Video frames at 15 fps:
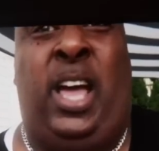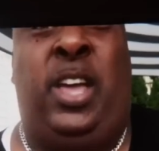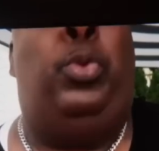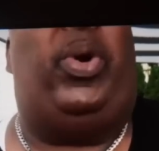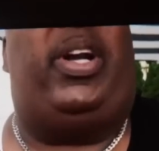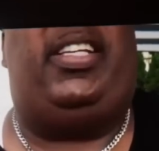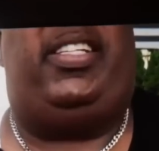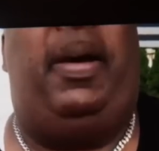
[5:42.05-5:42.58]

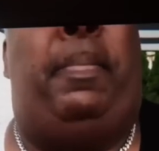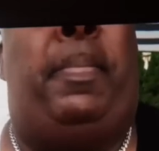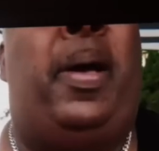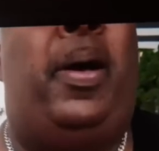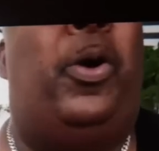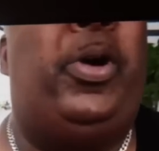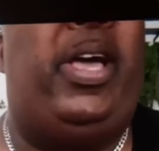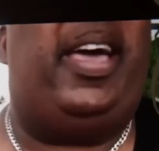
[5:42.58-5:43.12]
On Twitter.
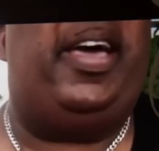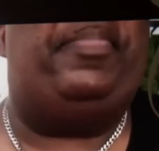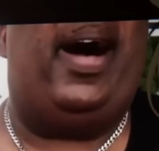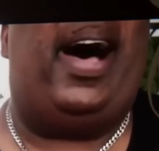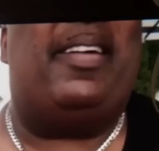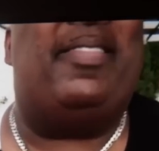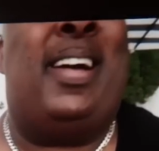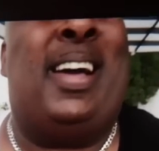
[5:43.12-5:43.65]
Okay,
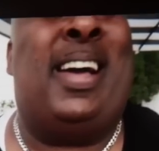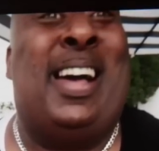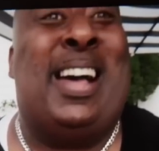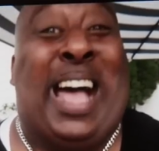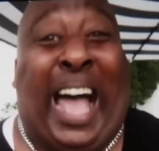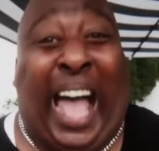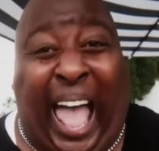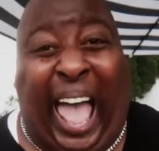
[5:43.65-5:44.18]
what? No,
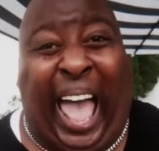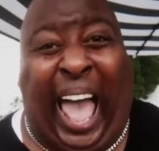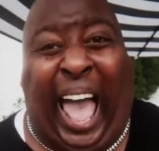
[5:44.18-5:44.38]
no,